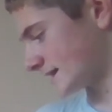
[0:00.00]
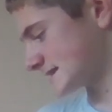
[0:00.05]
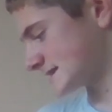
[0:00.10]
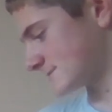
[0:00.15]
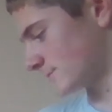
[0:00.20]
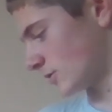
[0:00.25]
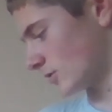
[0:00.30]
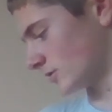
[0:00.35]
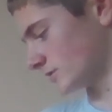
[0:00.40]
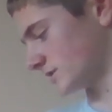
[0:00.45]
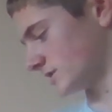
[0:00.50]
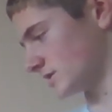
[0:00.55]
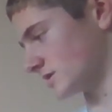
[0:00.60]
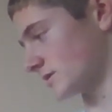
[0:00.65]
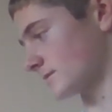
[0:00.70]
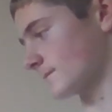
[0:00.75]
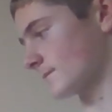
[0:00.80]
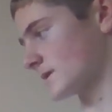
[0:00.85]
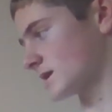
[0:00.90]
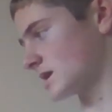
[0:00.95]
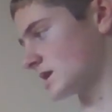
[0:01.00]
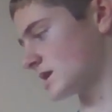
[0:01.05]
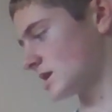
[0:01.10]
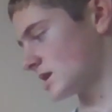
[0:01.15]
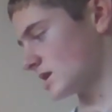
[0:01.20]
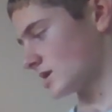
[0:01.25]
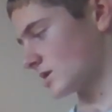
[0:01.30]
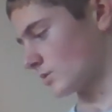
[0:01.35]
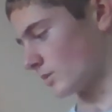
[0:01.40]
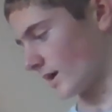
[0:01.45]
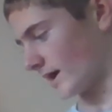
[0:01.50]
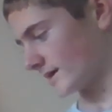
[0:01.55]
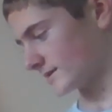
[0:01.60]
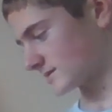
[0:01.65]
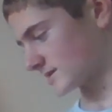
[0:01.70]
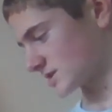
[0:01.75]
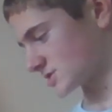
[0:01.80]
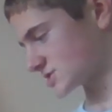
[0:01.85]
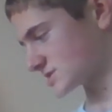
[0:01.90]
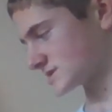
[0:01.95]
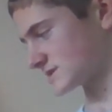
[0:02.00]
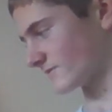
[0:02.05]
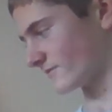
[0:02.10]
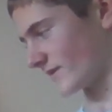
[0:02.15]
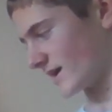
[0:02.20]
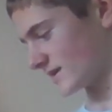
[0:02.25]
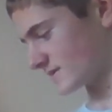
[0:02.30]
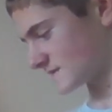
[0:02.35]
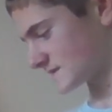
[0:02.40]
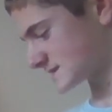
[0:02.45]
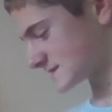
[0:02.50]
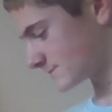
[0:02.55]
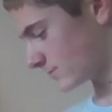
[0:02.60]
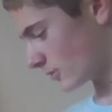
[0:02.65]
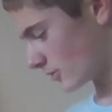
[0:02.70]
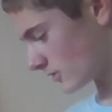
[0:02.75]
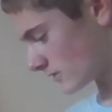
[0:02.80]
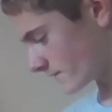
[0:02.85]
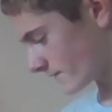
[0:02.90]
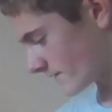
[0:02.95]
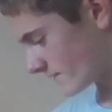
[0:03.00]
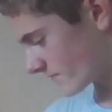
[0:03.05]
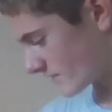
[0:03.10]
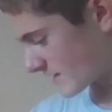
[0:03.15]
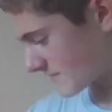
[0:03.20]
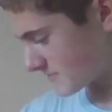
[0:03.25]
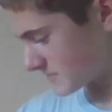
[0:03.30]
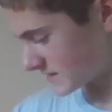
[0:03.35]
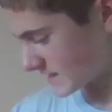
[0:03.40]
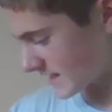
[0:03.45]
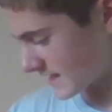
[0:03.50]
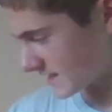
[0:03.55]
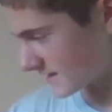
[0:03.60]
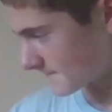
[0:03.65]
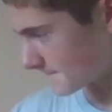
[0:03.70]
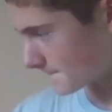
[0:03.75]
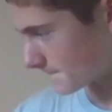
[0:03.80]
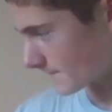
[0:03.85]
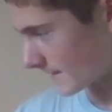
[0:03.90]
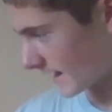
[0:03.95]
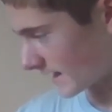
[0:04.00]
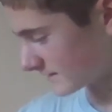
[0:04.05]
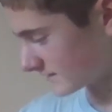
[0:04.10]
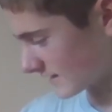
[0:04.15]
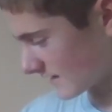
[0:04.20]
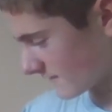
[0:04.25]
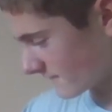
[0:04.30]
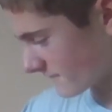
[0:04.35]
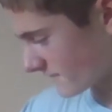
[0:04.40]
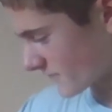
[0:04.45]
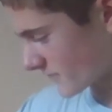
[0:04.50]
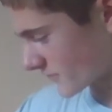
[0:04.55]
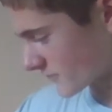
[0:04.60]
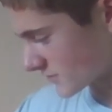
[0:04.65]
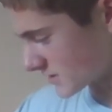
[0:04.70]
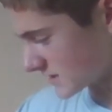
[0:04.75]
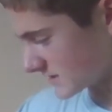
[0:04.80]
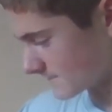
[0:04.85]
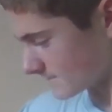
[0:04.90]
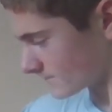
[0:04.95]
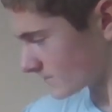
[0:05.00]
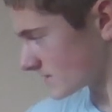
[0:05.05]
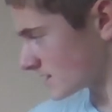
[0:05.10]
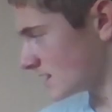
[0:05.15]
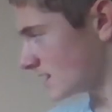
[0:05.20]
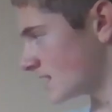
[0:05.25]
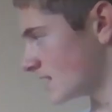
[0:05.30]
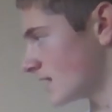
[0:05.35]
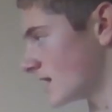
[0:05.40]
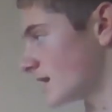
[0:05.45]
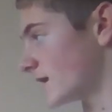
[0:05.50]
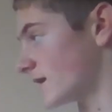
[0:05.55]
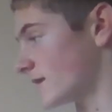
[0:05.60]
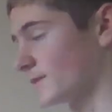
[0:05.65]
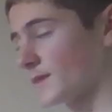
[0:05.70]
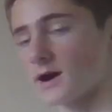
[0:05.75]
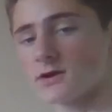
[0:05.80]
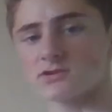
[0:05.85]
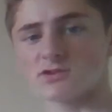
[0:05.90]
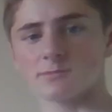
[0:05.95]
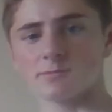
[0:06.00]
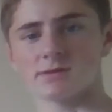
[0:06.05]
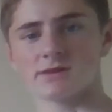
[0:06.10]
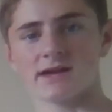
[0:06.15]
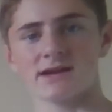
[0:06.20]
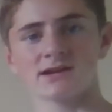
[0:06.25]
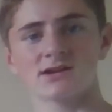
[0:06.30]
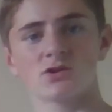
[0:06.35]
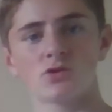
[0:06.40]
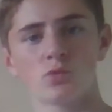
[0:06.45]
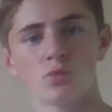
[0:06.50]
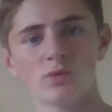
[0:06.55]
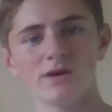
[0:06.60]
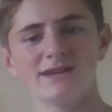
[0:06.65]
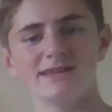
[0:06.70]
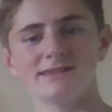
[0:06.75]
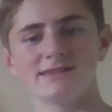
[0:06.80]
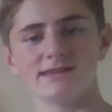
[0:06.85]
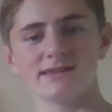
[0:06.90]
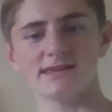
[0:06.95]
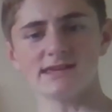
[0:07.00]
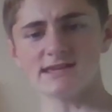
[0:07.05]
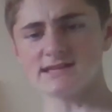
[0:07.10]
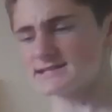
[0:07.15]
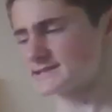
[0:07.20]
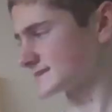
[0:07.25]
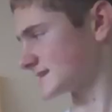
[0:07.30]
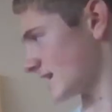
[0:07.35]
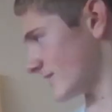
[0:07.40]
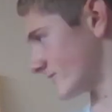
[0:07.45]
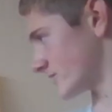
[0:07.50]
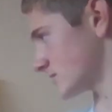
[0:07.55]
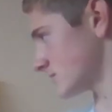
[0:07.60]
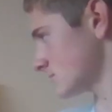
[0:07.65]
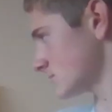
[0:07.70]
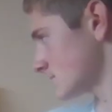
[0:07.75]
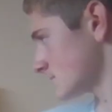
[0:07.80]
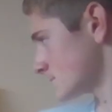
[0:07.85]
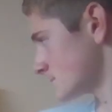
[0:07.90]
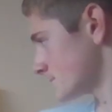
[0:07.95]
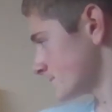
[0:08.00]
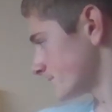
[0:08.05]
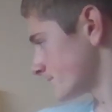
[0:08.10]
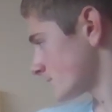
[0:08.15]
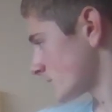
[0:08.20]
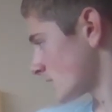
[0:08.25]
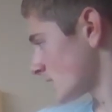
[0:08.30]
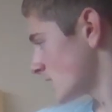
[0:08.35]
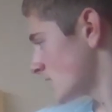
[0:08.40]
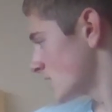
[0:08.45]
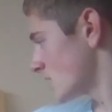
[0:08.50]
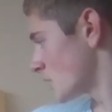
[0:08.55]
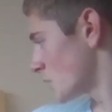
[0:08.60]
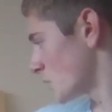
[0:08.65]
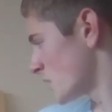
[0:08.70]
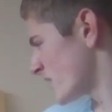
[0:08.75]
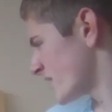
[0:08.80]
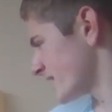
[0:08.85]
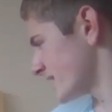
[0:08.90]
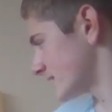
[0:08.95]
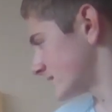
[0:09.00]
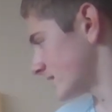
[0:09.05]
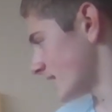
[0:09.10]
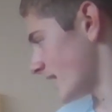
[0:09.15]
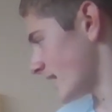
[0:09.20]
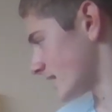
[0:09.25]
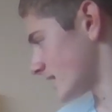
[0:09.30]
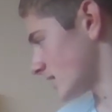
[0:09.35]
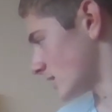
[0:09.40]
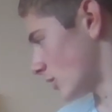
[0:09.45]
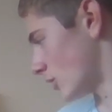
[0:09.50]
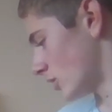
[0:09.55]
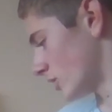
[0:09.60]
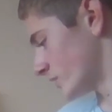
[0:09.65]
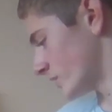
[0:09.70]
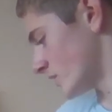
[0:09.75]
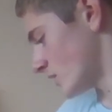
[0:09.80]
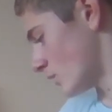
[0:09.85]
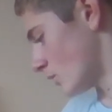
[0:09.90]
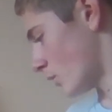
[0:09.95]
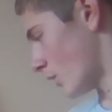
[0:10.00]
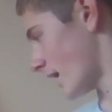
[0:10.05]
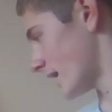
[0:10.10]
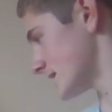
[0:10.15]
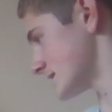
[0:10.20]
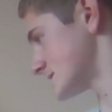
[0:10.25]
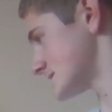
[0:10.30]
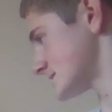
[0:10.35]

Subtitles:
pawn here. White can just defend this pawn, they play knight f3. And now you play queen e7 with the attack on white's